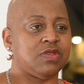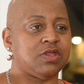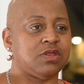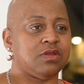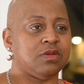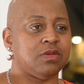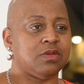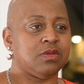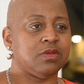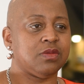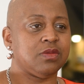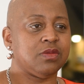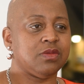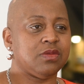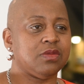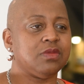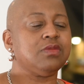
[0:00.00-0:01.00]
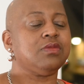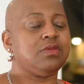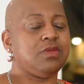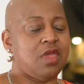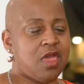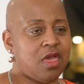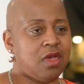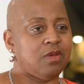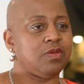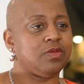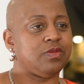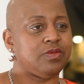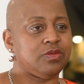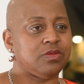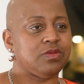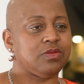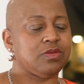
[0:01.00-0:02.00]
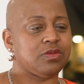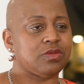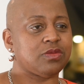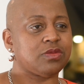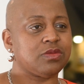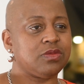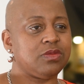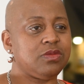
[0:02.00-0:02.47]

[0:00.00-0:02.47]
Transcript: And yet we bring it into a yeah. similar situation